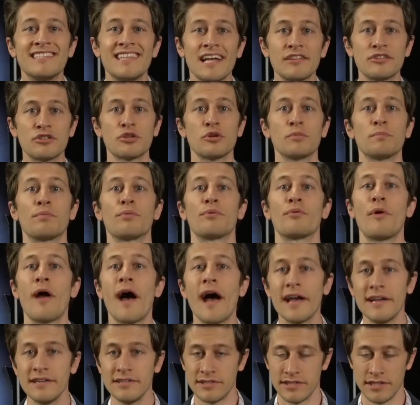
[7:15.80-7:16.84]

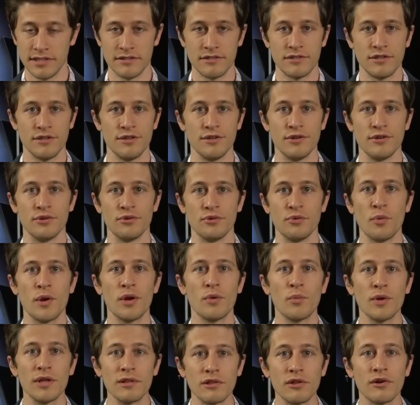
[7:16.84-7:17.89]
surprising to you when
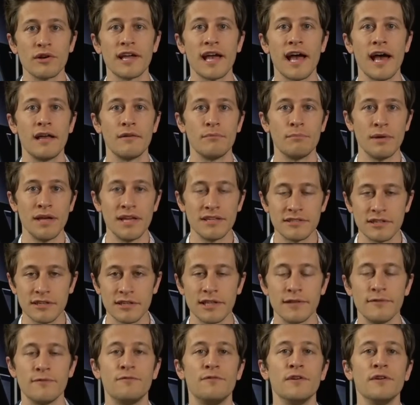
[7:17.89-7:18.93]
we look at
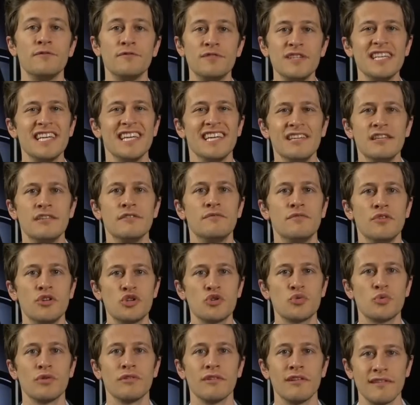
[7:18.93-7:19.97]
basically 50
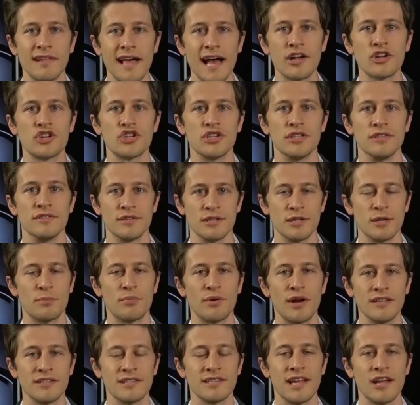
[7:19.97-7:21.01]
individual elections in a
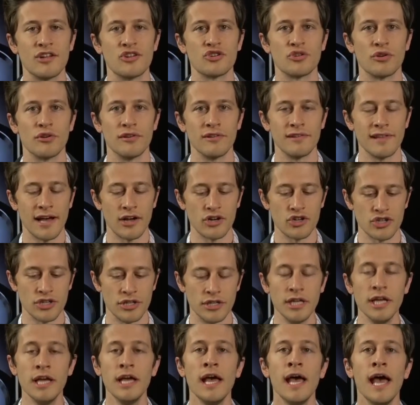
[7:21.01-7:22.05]
presidential
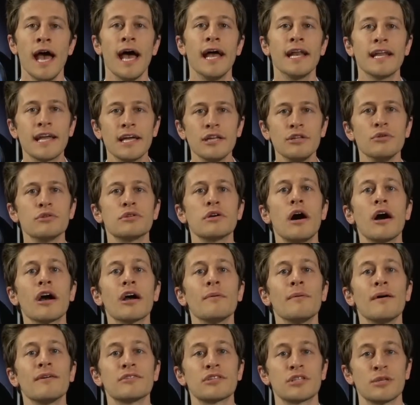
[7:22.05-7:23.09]
election? And can you talk
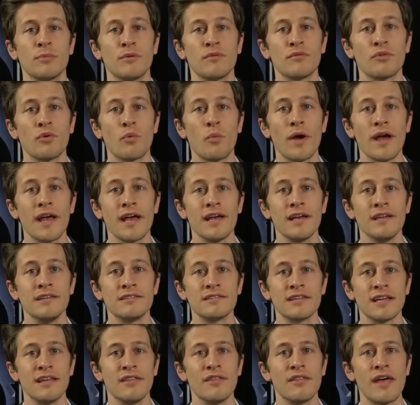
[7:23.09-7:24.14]
about some of the
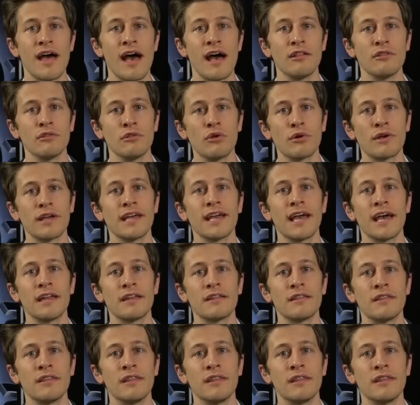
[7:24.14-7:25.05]
ways in that looking at